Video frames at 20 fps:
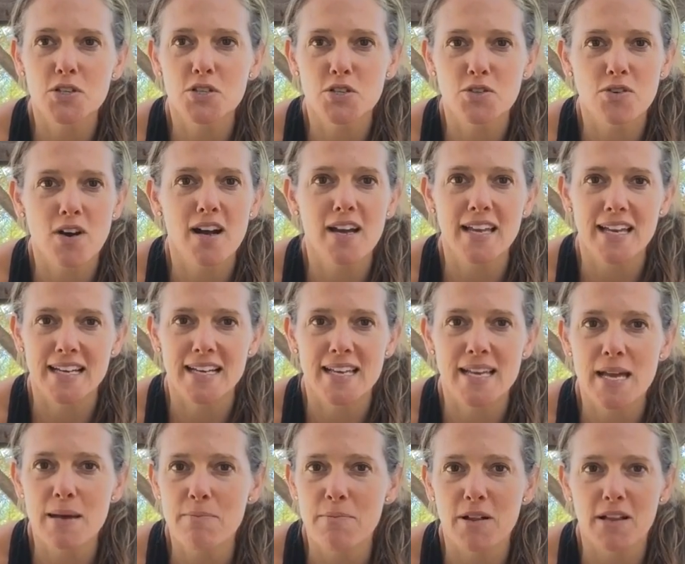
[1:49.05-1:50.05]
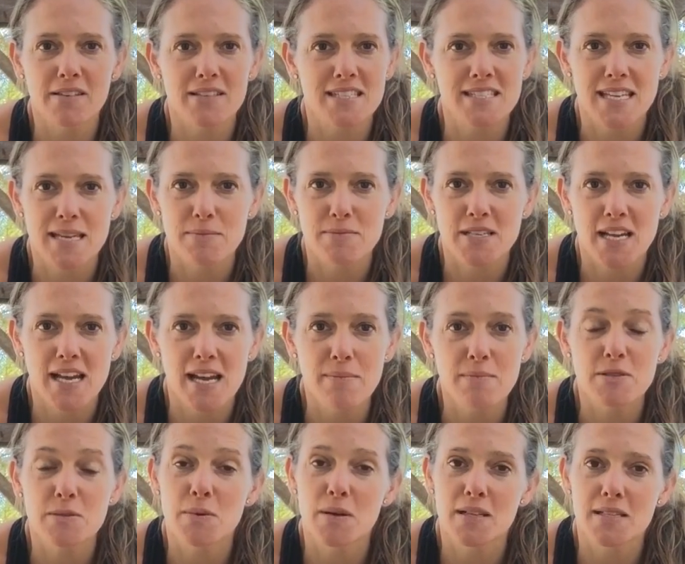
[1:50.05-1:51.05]
trunk, and hip all at the same
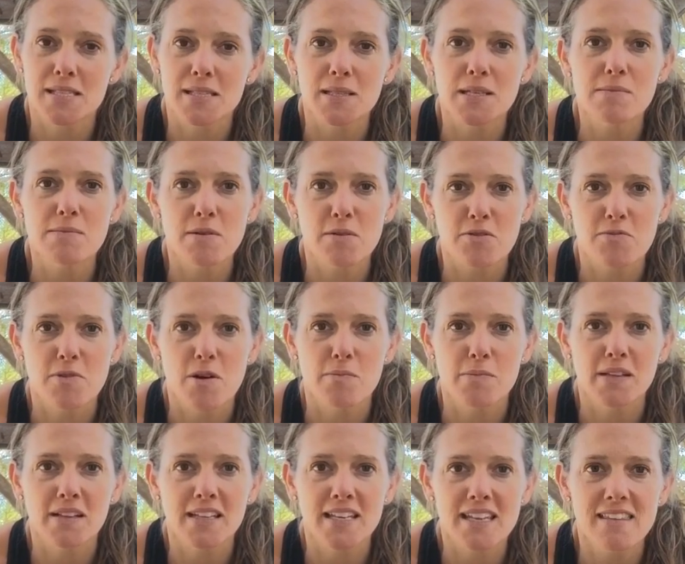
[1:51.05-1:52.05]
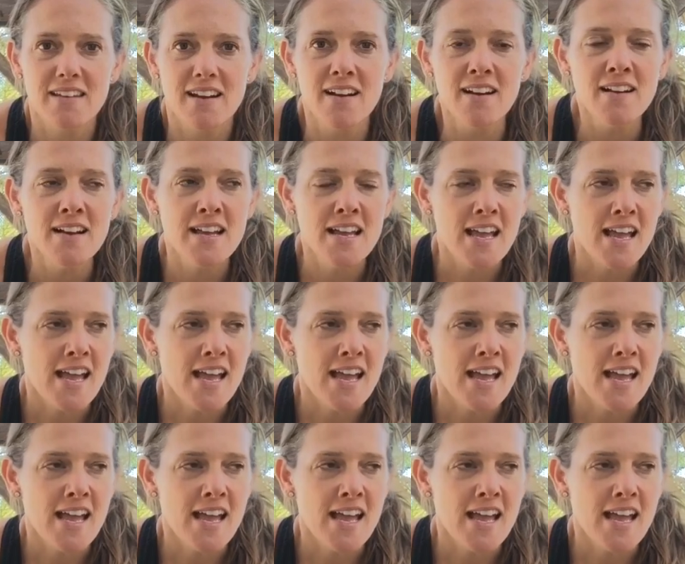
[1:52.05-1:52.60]
time, as well as a little bit with mobility there.